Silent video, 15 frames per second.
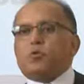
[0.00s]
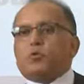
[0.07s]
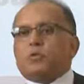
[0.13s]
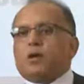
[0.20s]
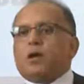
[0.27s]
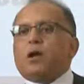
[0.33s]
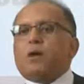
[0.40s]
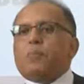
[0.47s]
with
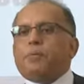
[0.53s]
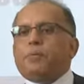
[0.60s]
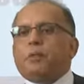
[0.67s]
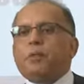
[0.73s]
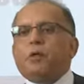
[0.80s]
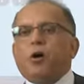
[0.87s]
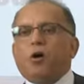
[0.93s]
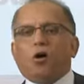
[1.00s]
a
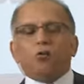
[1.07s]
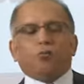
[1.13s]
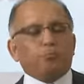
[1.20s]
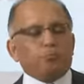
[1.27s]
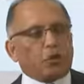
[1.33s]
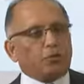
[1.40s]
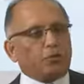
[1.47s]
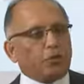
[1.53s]
couple
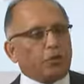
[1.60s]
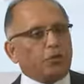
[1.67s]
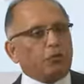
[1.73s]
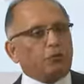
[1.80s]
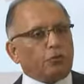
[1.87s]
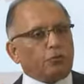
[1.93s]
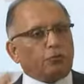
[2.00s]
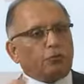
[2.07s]
of
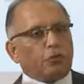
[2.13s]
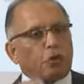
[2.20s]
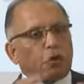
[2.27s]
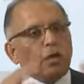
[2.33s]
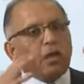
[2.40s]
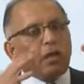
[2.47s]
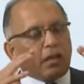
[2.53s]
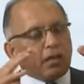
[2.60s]
provocations
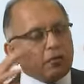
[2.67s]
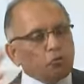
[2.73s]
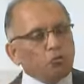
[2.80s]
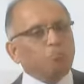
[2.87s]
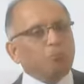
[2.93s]
for a new